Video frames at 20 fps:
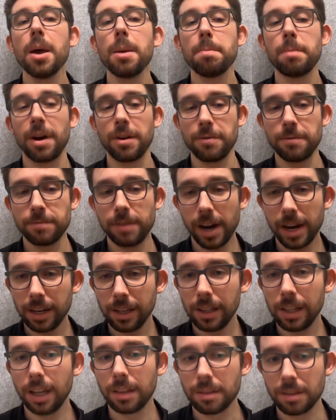My
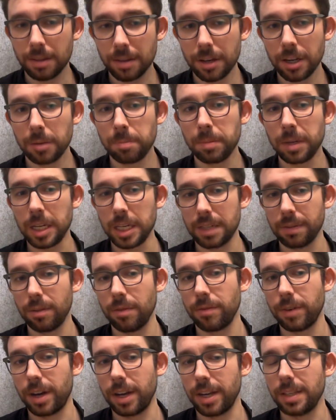final and third piece of
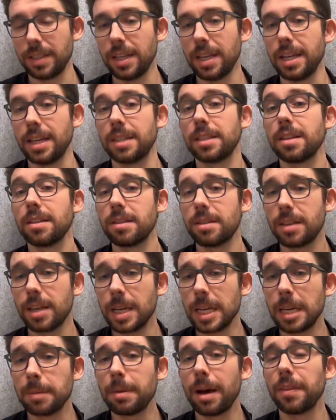advice is
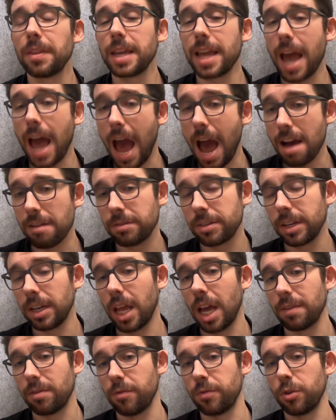think about the
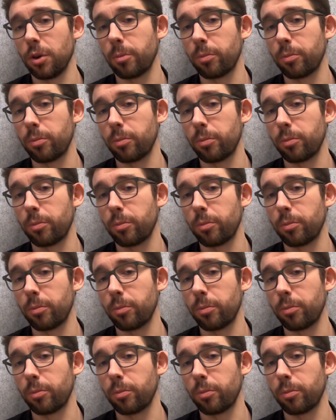afterlife of your